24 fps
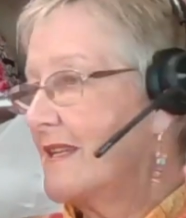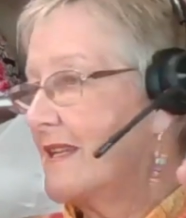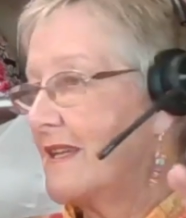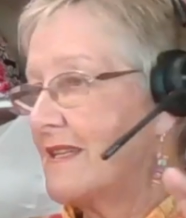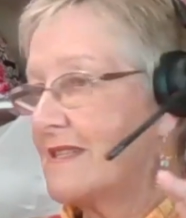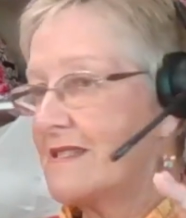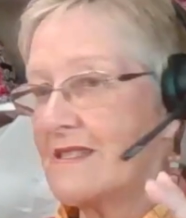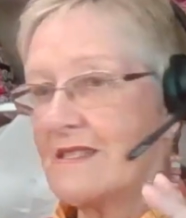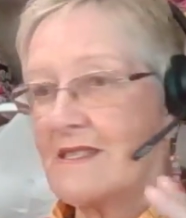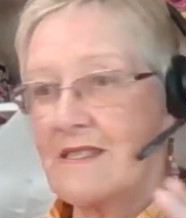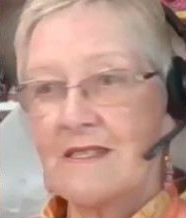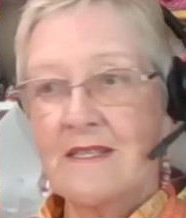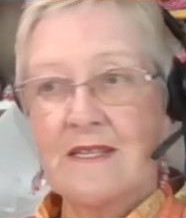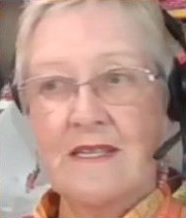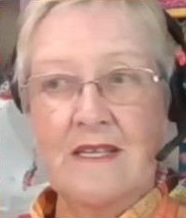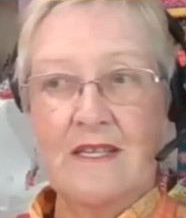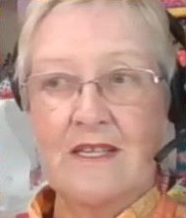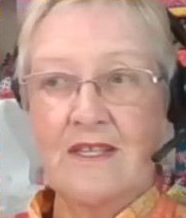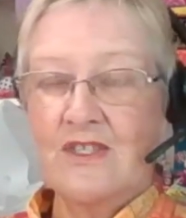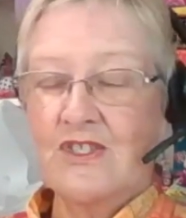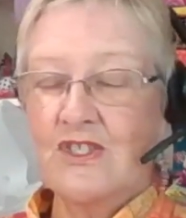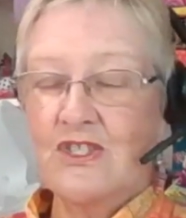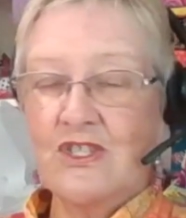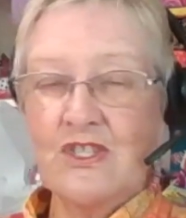It's
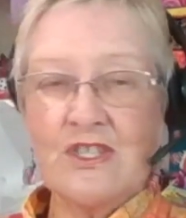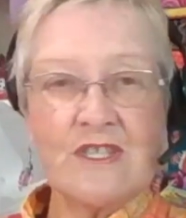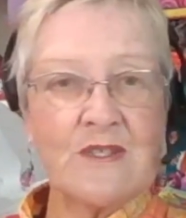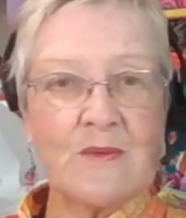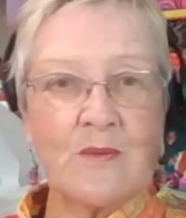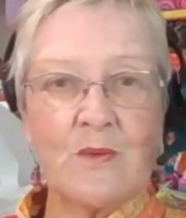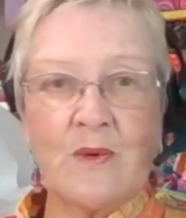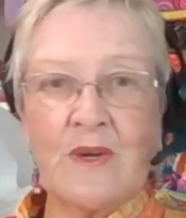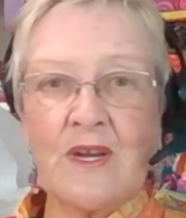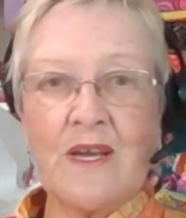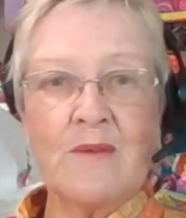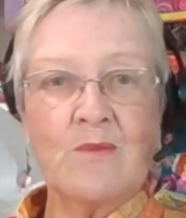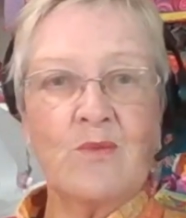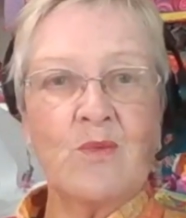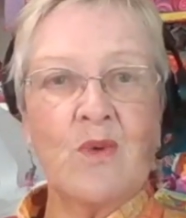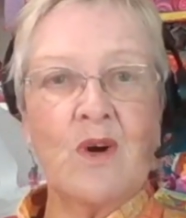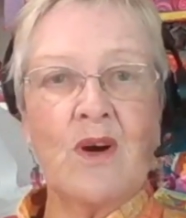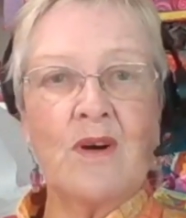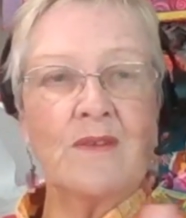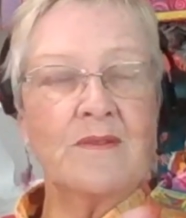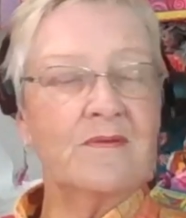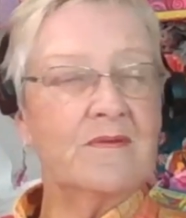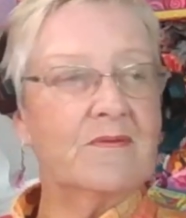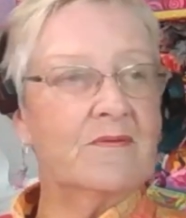just what I
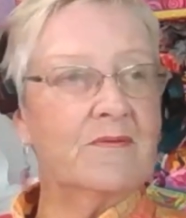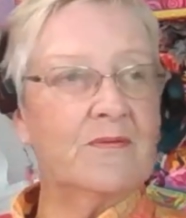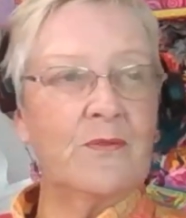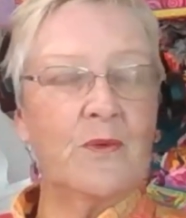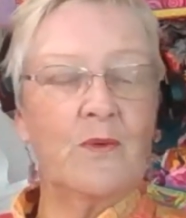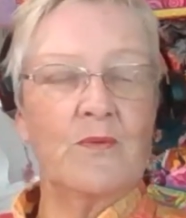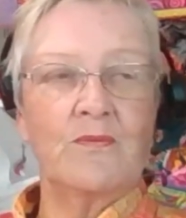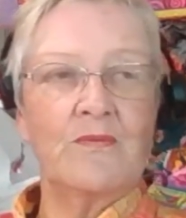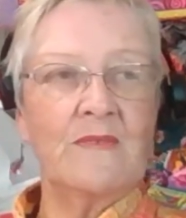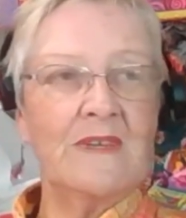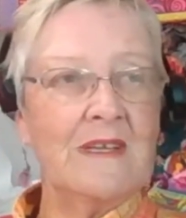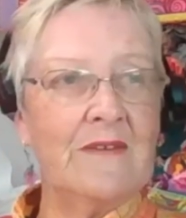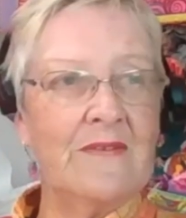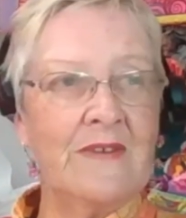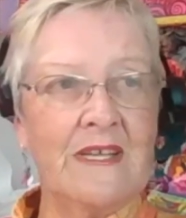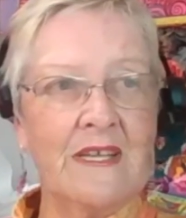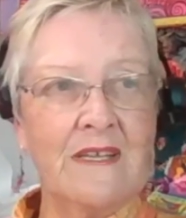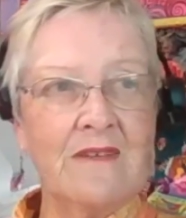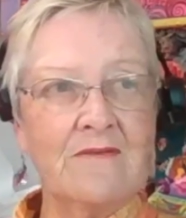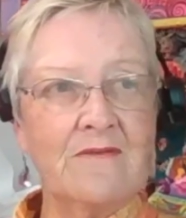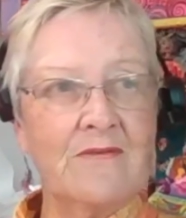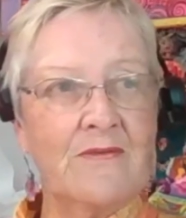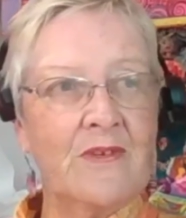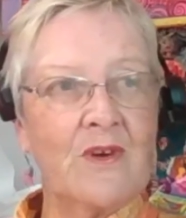want for living
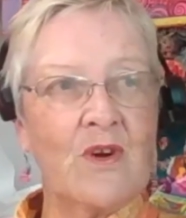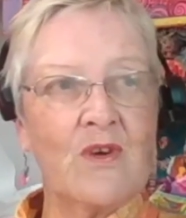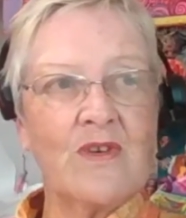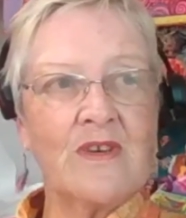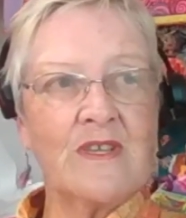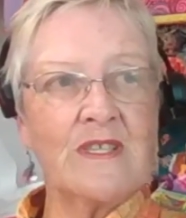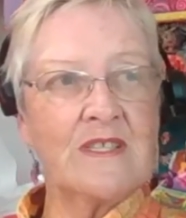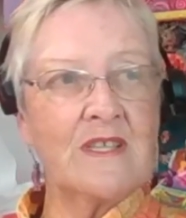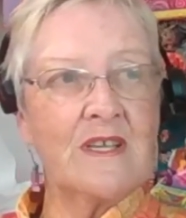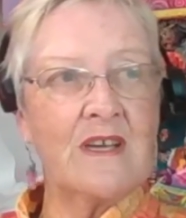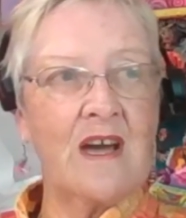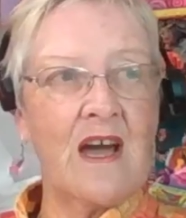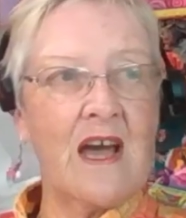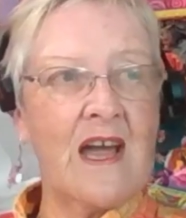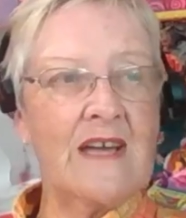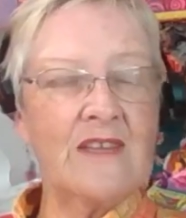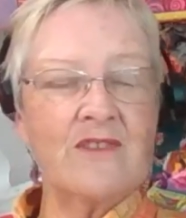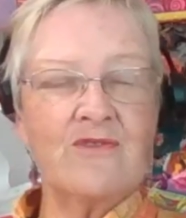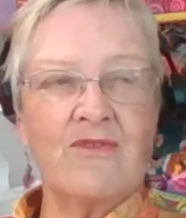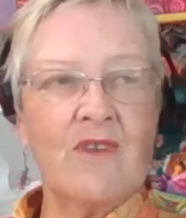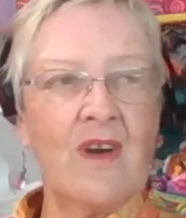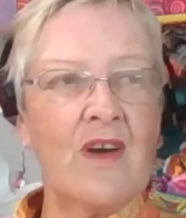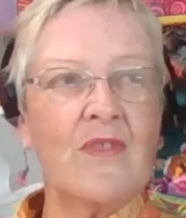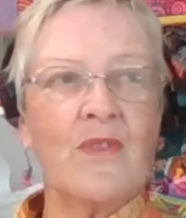in Florida.
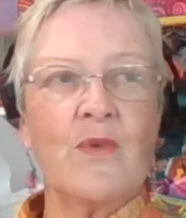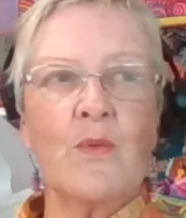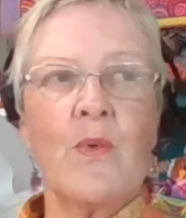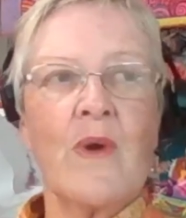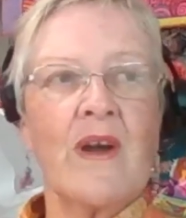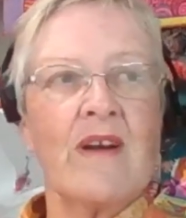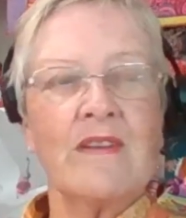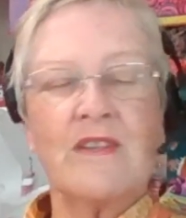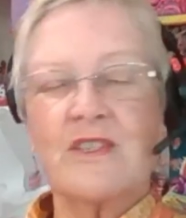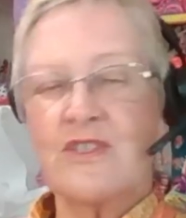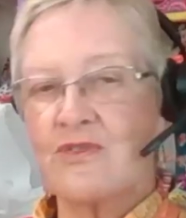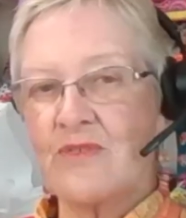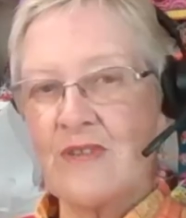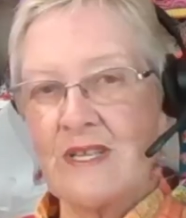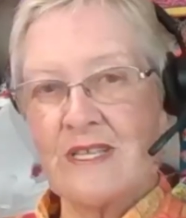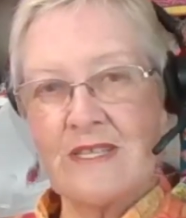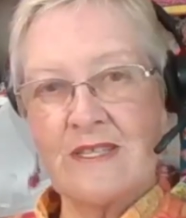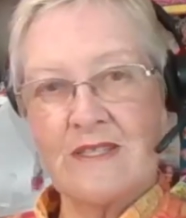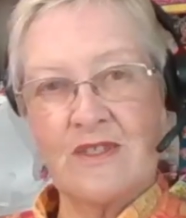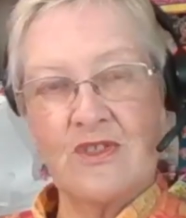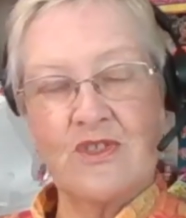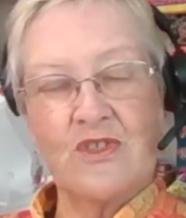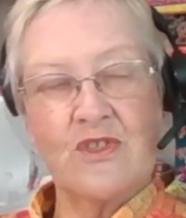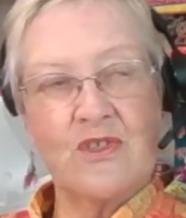I'd rather wear a dress
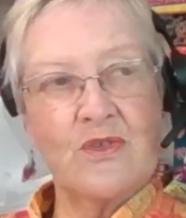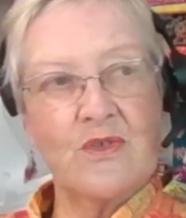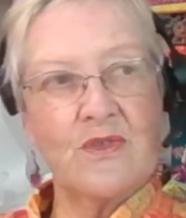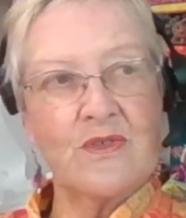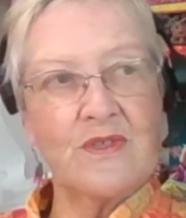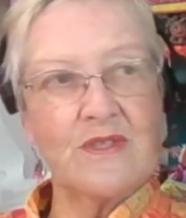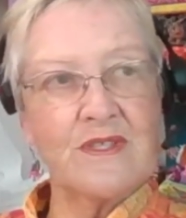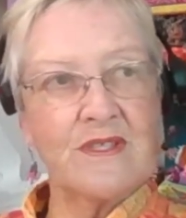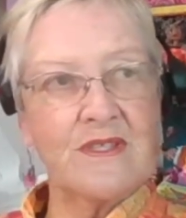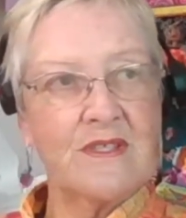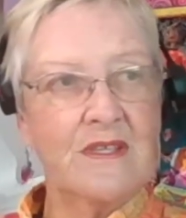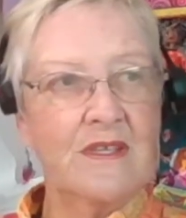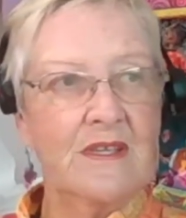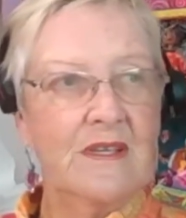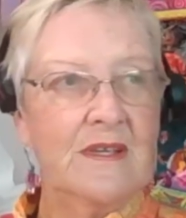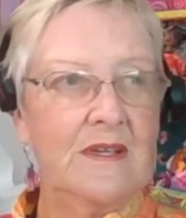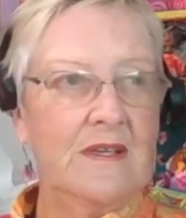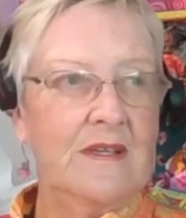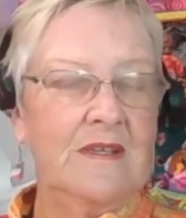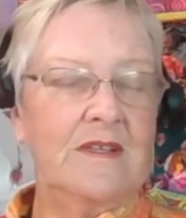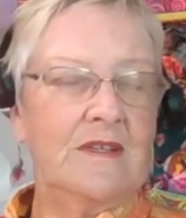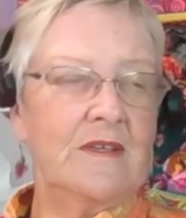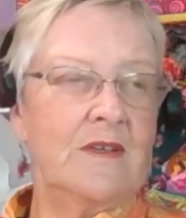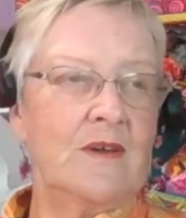than shorts.
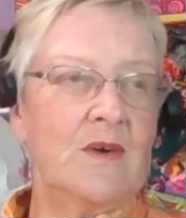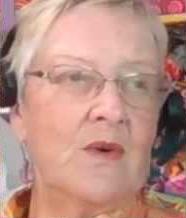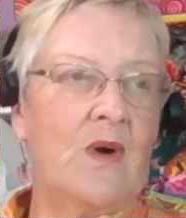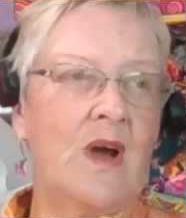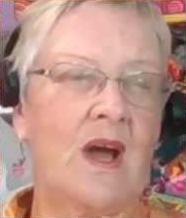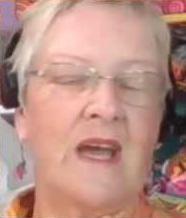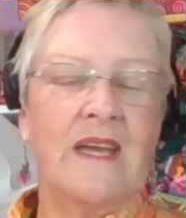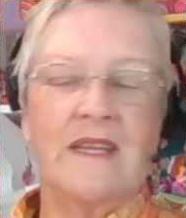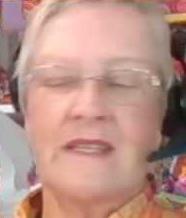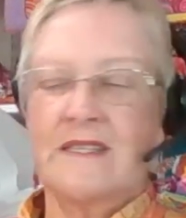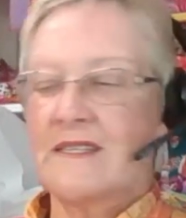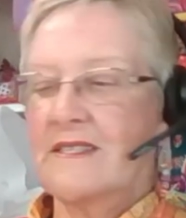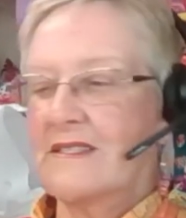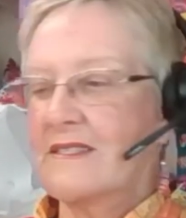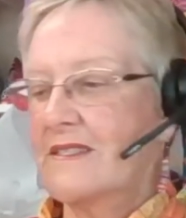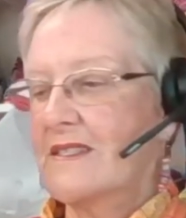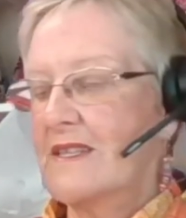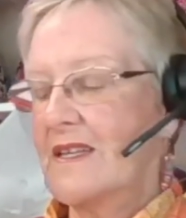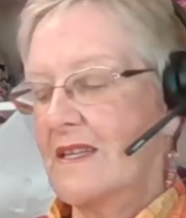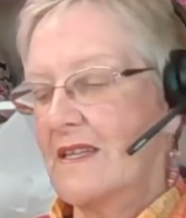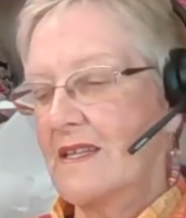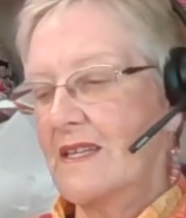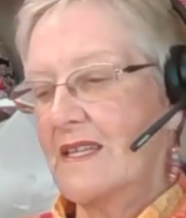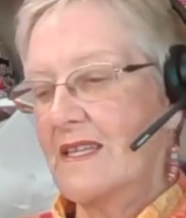
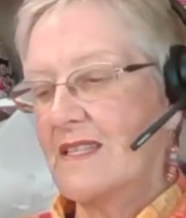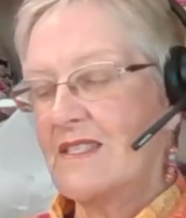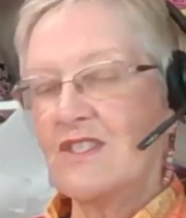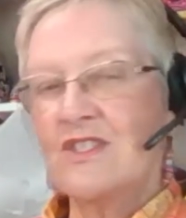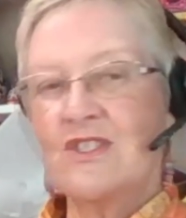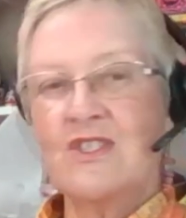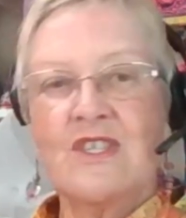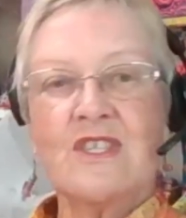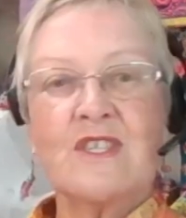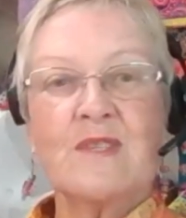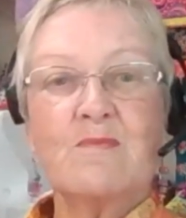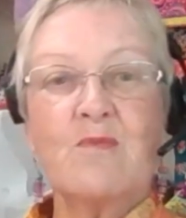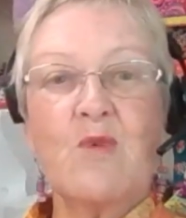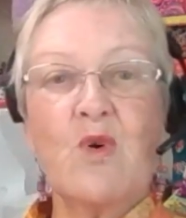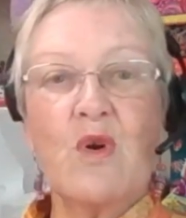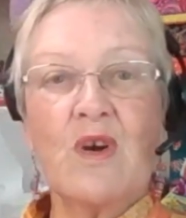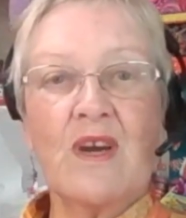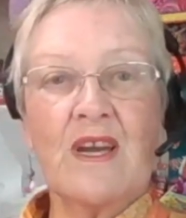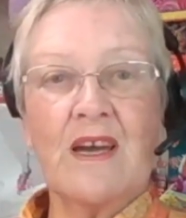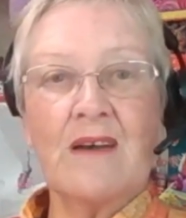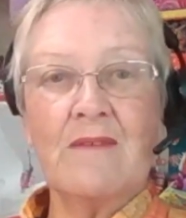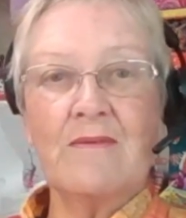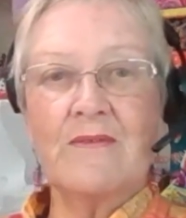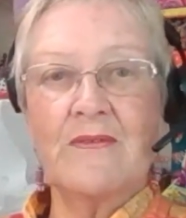It's just more
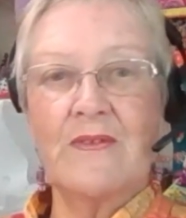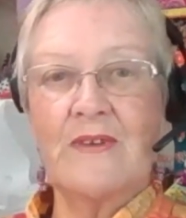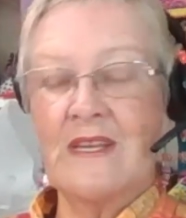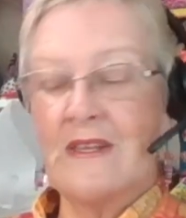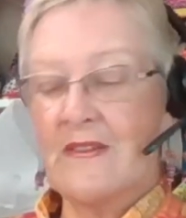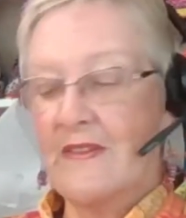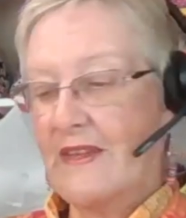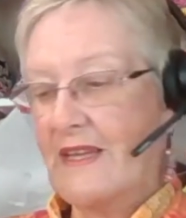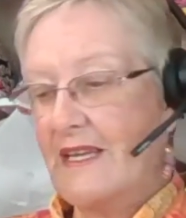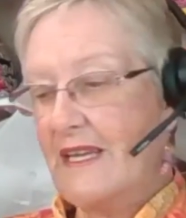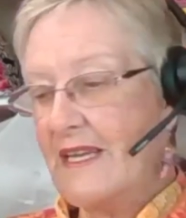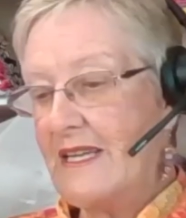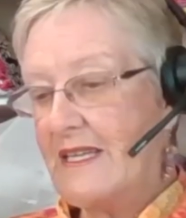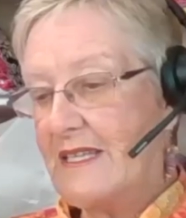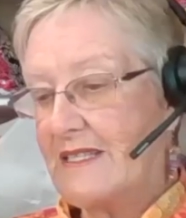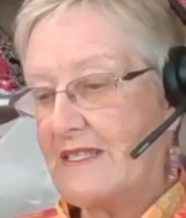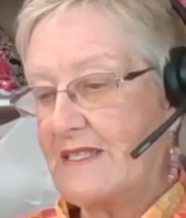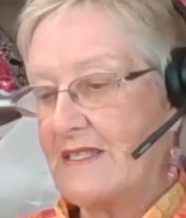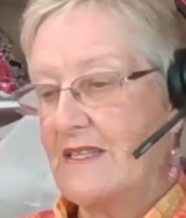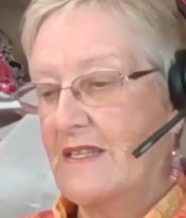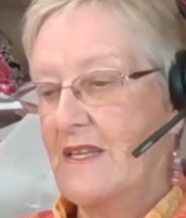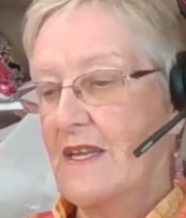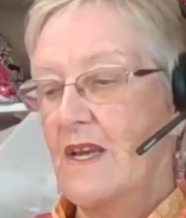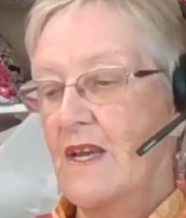comfy in the heat.